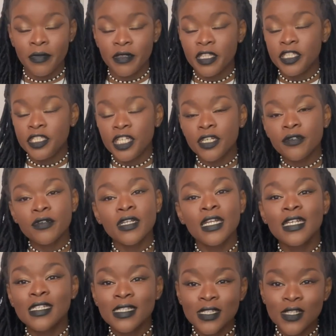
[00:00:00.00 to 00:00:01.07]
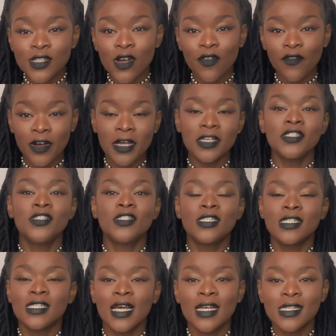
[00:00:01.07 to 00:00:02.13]
but the general lessons are for us to
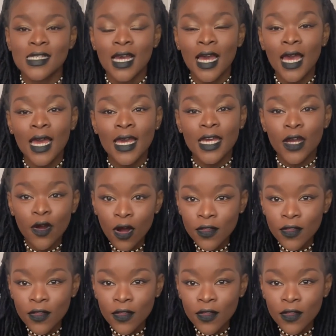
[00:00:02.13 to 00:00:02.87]
discuss here on